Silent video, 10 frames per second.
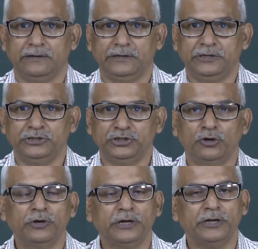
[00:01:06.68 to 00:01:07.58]
is
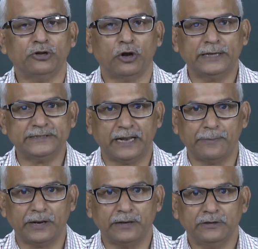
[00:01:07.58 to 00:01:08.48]
your in knowledge
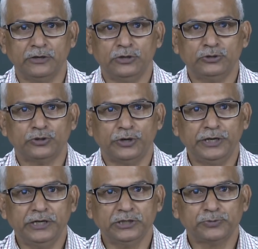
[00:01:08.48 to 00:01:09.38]
level. So,
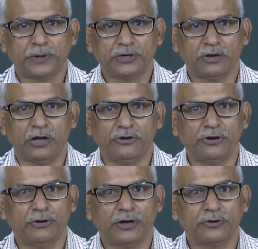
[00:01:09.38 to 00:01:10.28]
in this particular
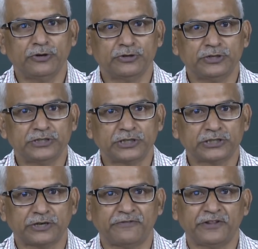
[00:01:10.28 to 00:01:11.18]
unit we are going to discuss
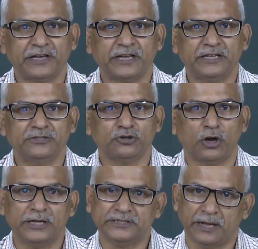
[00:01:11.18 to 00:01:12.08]
everything in
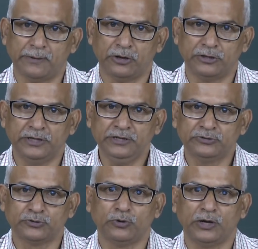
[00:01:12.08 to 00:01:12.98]
knowledge level only.
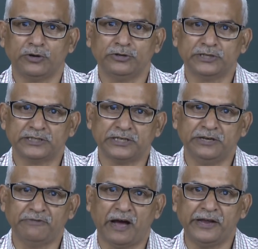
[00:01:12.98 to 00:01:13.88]
So, we are going to just
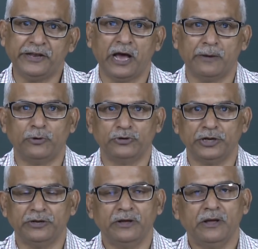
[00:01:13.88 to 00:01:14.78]
give idea about it,
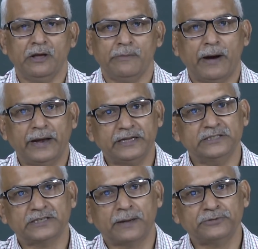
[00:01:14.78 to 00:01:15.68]
but in
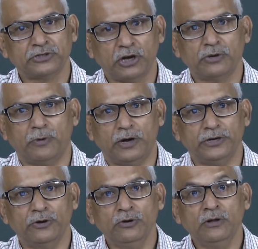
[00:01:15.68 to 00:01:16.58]
subsequent
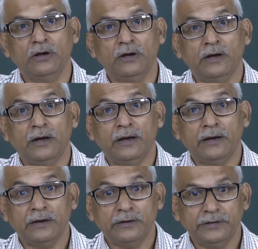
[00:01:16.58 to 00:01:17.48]
module
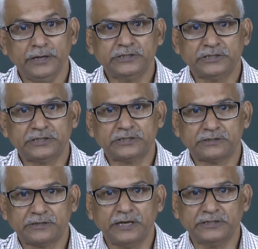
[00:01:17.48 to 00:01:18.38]
these
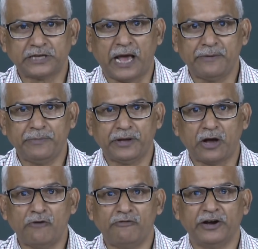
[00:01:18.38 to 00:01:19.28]
things can be
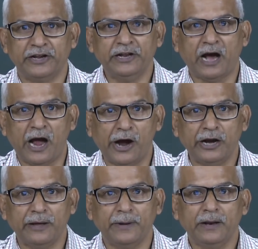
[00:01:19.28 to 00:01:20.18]
covered in higher
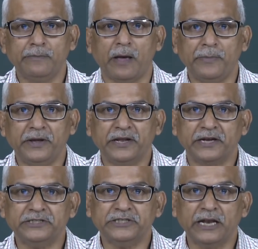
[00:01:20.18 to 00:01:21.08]
level, maybe in the
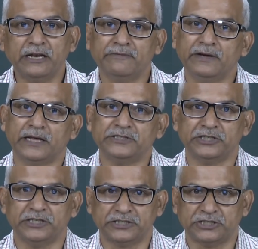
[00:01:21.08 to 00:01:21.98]
design level and
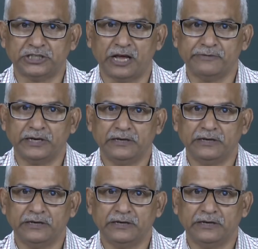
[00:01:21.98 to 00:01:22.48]
synthesis level.